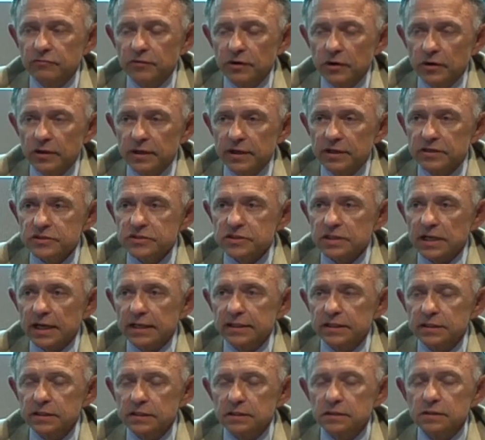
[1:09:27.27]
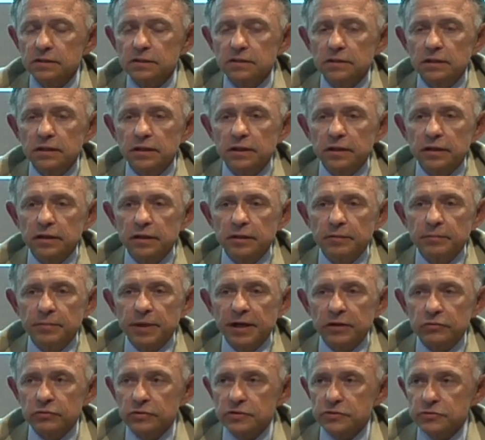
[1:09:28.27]
very excited uh,
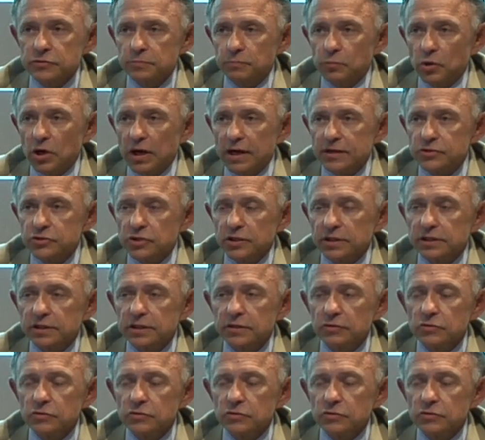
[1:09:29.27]
about this project.